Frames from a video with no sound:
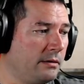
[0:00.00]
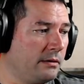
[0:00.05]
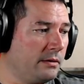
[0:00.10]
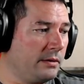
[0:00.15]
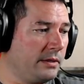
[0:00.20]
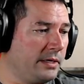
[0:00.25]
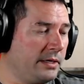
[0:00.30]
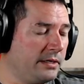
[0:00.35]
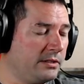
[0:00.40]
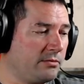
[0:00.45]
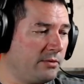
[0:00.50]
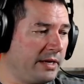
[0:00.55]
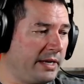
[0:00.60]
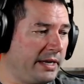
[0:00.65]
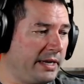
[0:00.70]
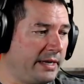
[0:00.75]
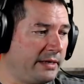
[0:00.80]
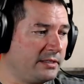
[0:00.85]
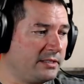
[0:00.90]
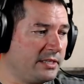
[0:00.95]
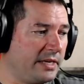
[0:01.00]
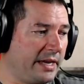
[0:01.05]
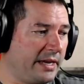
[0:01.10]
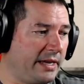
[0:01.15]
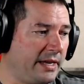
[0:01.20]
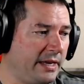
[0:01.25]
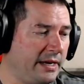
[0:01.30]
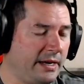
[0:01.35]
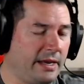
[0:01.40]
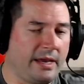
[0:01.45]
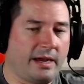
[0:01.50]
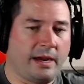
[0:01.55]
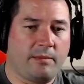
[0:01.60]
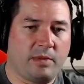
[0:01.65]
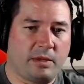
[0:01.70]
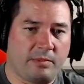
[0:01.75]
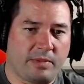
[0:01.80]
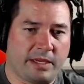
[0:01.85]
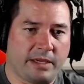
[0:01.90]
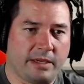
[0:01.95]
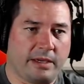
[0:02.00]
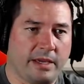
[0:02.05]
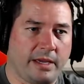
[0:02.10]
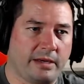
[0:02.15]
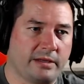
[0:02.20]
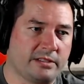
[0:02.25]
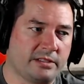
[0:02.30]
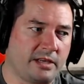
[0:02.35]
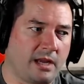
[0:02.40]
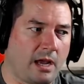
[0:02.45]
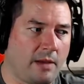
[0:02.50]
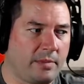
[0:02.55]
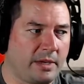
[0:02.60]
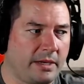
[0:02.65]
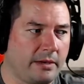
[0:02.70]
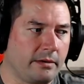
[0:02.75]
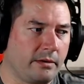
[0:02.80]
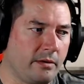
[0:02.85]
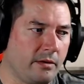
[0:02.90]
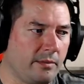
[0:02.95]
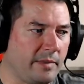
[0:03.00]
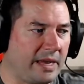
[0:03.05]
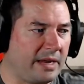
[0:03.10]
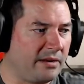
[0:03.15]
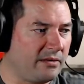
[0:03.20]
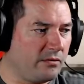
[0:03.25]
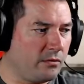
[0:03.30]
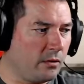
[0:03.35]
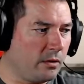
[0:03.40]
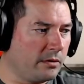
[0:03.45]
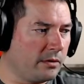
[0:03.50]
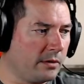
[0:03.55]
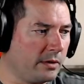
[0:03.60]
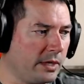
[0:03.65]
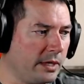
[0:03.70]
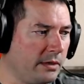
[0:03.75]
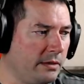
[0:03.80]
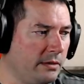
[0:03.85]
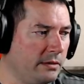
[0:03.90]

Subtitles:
here's what he had to say, and I'm going to be kind of stopping and going back and forth. Okay.